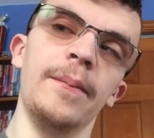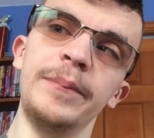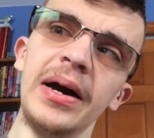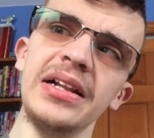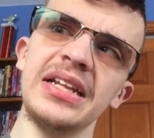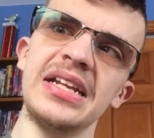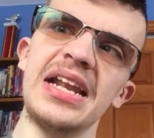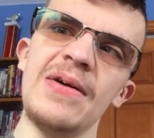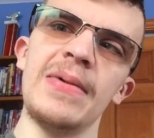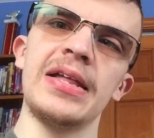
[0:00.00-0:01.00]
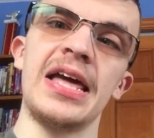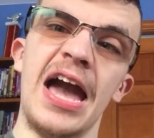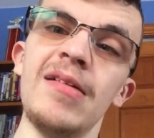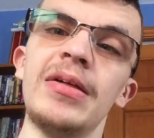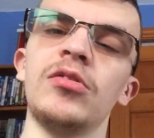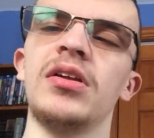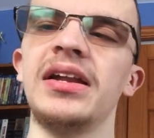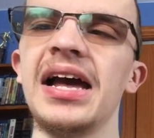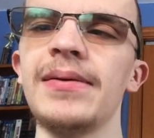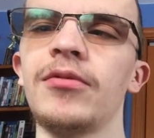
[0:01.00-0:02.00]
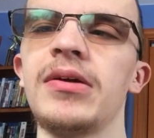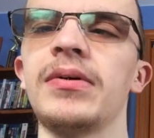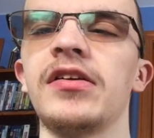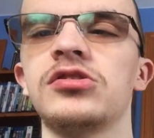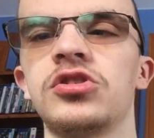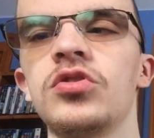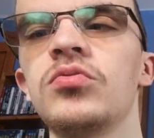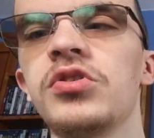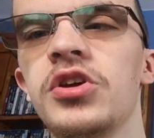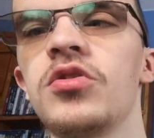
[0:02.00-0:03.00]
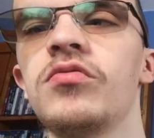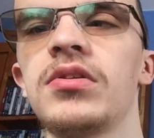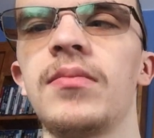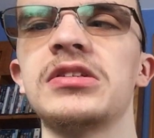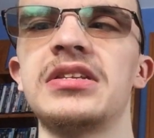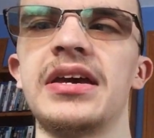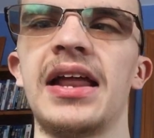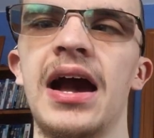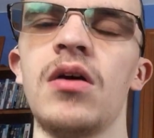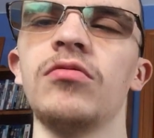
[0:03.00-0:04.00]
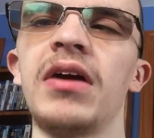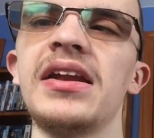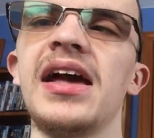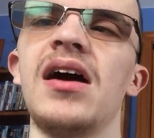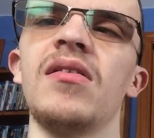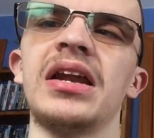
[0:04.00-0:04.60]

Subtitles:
But they didn't have my local library, but it's too new for them to take it out right now.